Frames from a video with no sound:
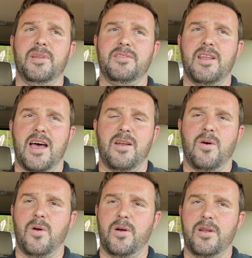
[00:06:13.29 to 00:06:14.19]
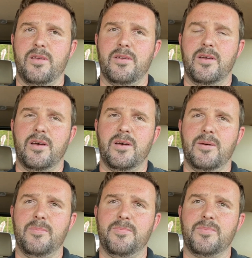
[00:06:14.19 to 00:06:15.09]
It's not hard.
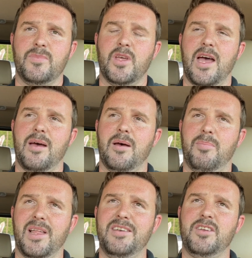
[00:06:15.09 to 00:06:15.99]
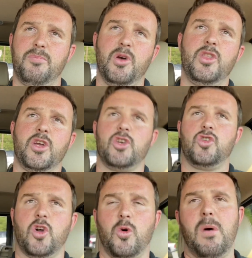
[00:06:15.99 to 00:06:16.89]
A place to put the
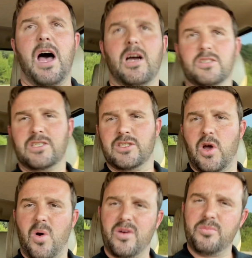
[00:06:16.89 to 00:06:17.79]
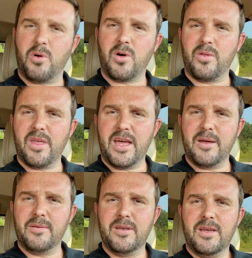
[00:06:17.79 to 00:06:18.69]
control box is the hardest part on that.